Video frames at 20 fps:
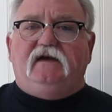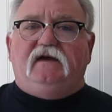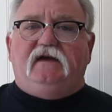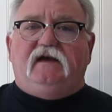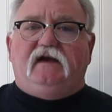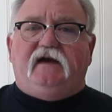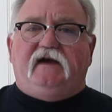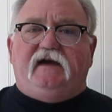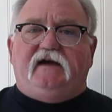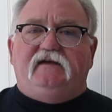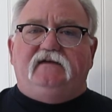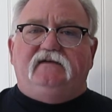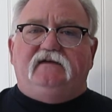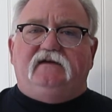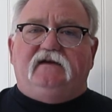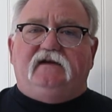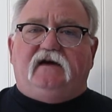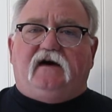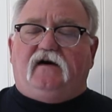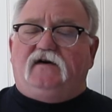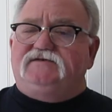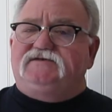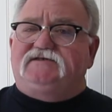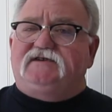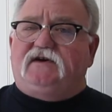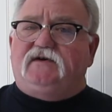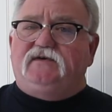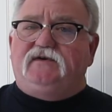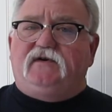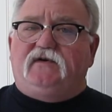And
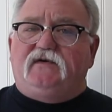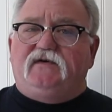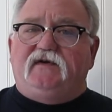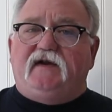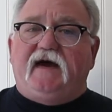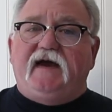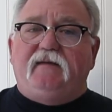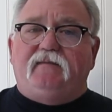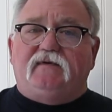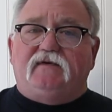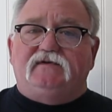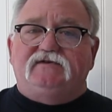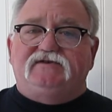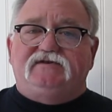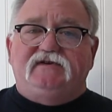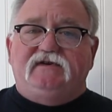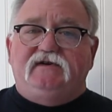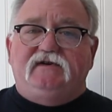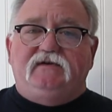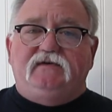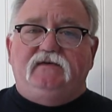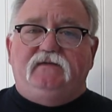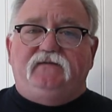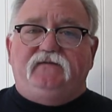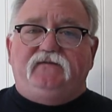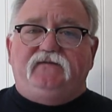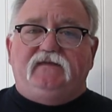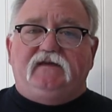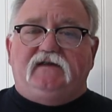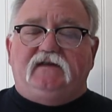also your neighbor too,
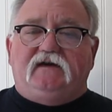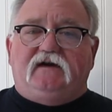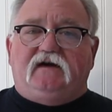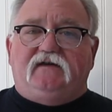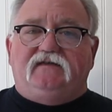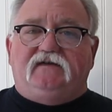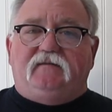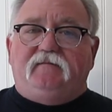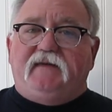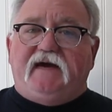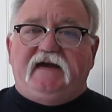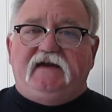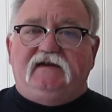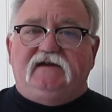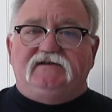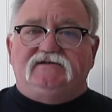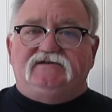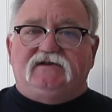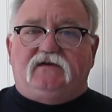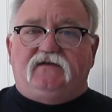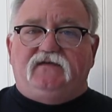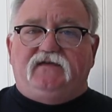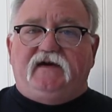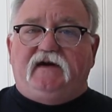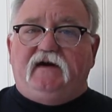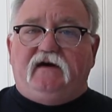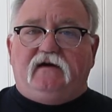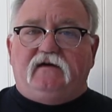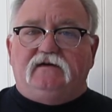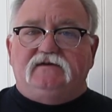the maintenance on
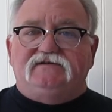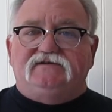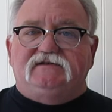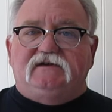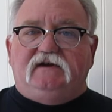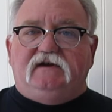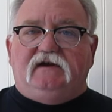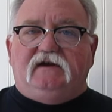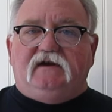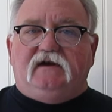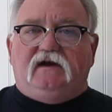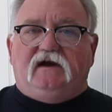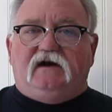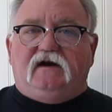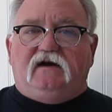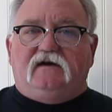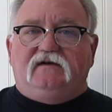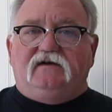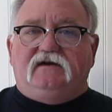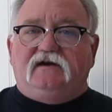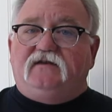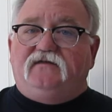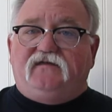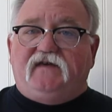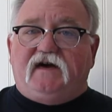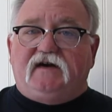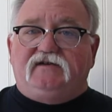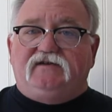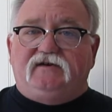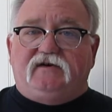theirs could
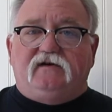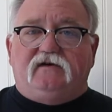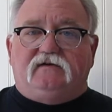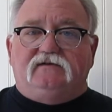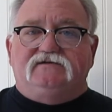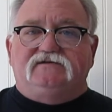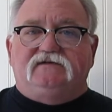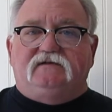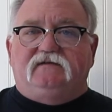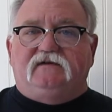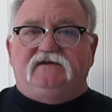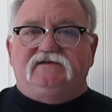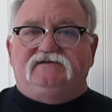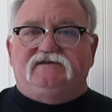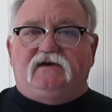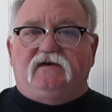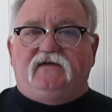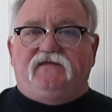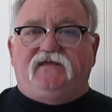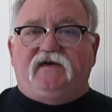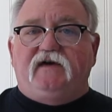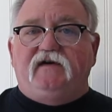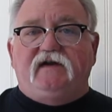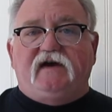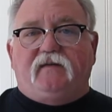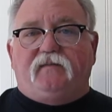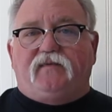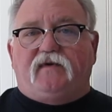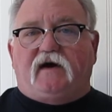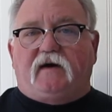affect yours. And so if they're
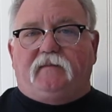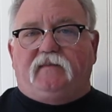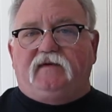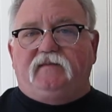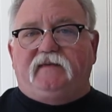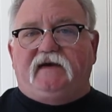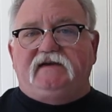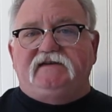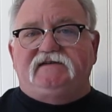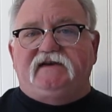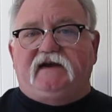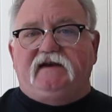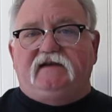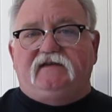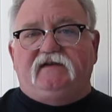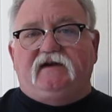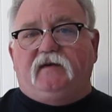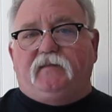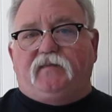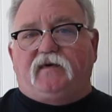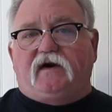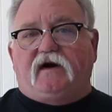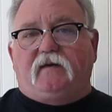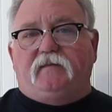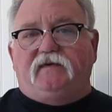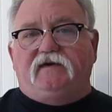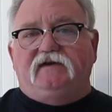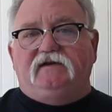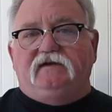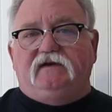not properly maintaining their
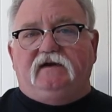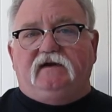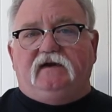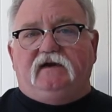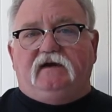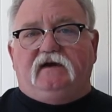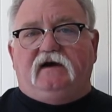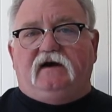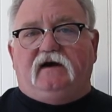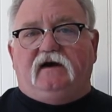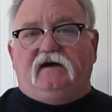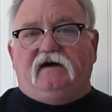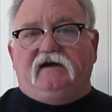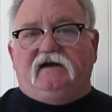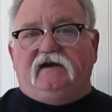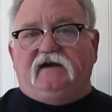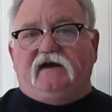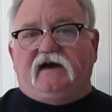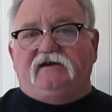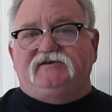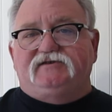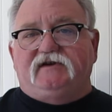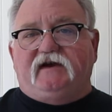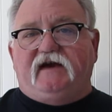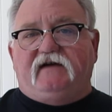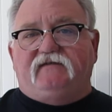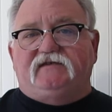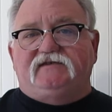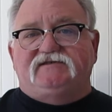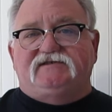property, it can actually
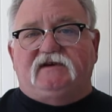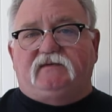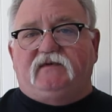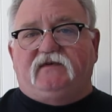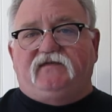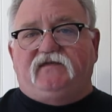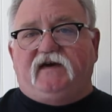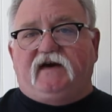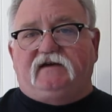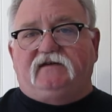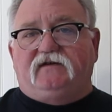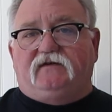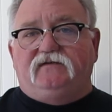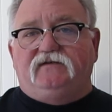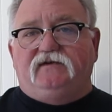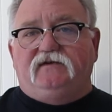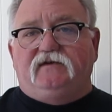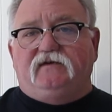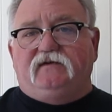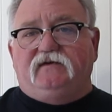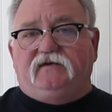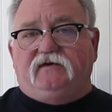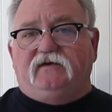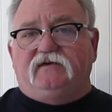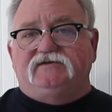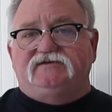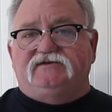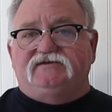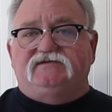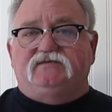have some effect on
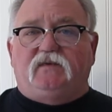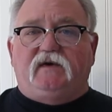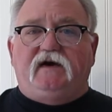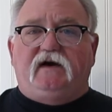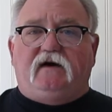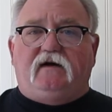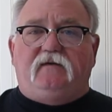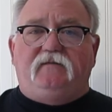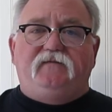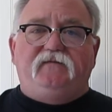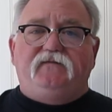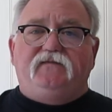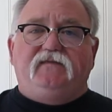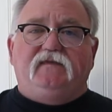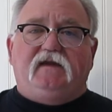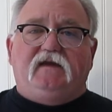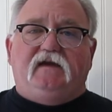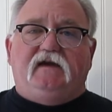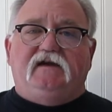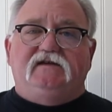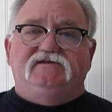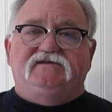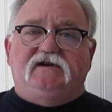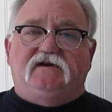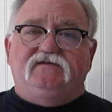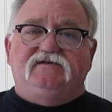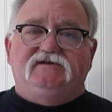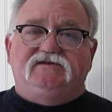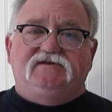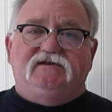yours as well. And
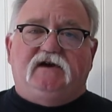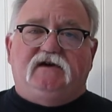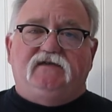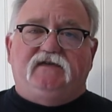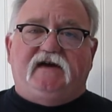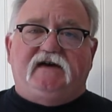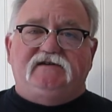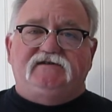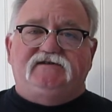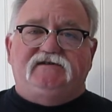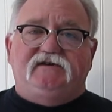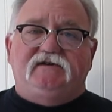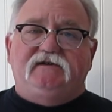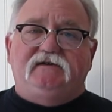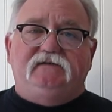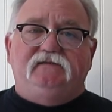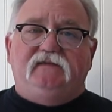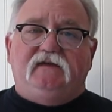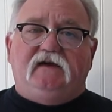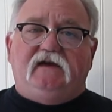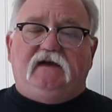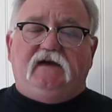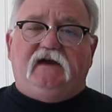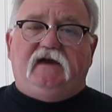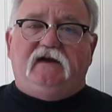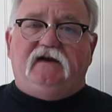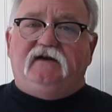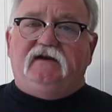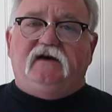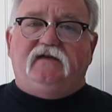so just know that too.
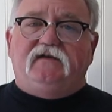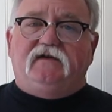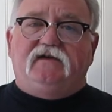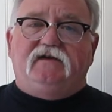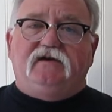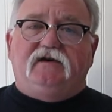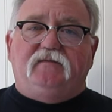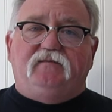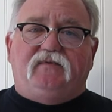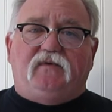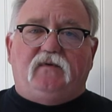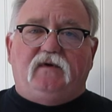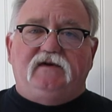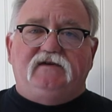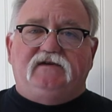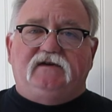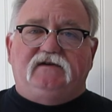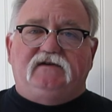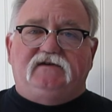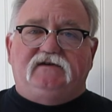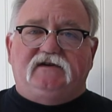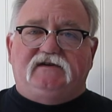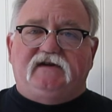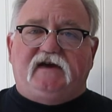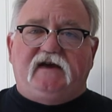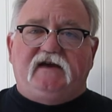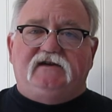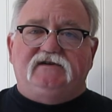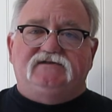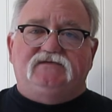And another good point to
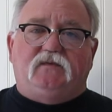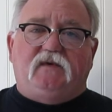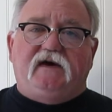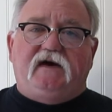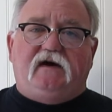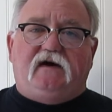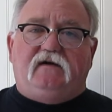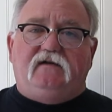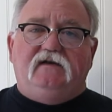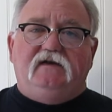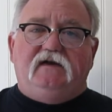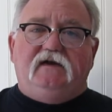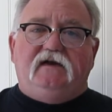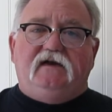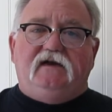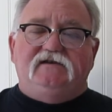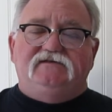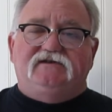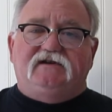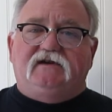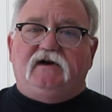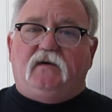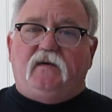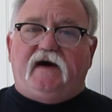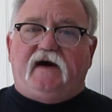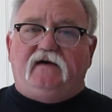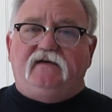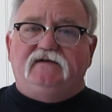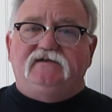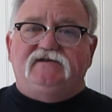take as well is to go
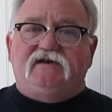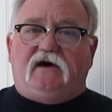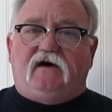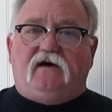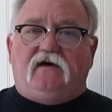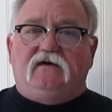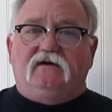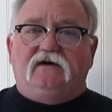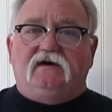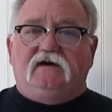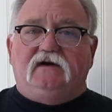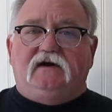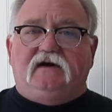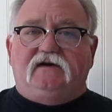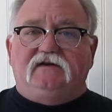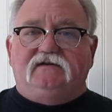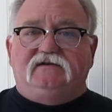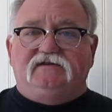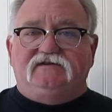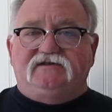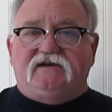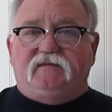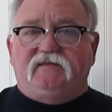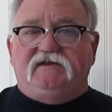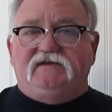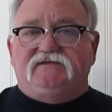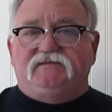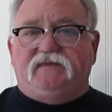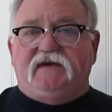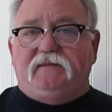out and talk to some of
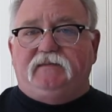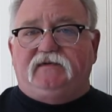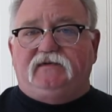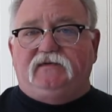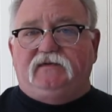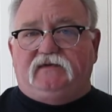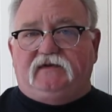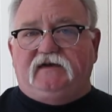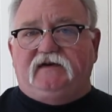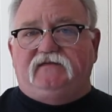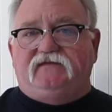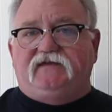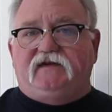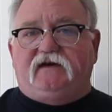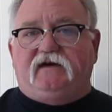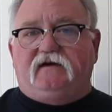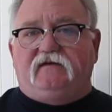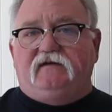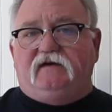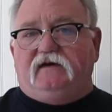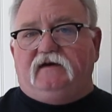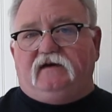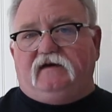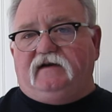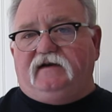these people who live there.